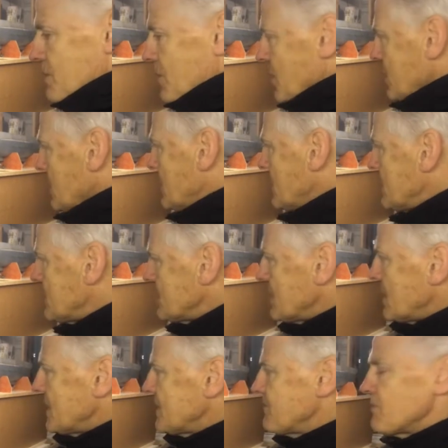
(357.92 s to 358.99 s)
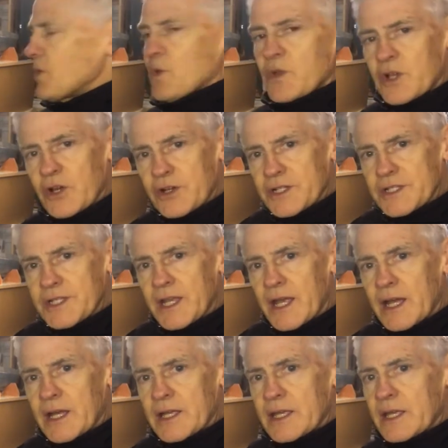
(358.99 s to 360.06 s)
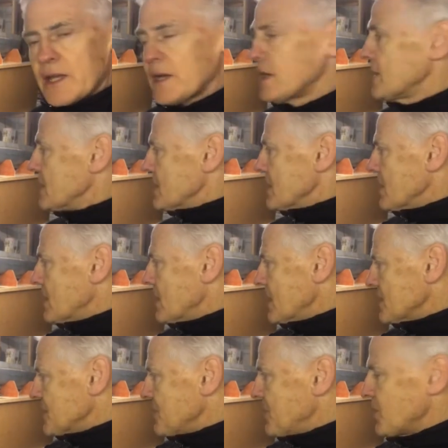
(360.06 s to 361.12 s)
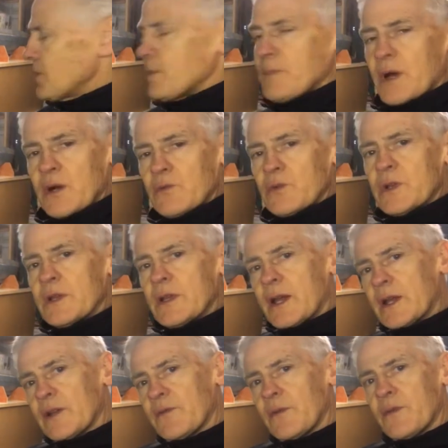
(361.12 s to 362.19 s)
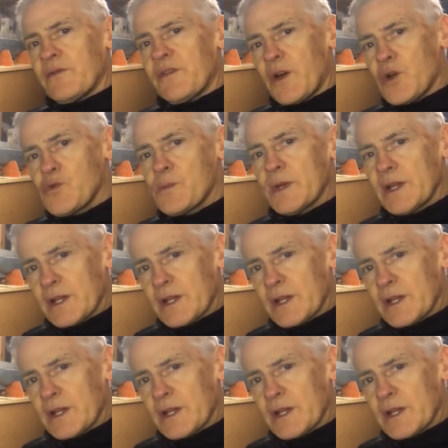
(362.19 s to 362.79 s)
model. I even built the conning tower here. Actually built a mould out of foam and then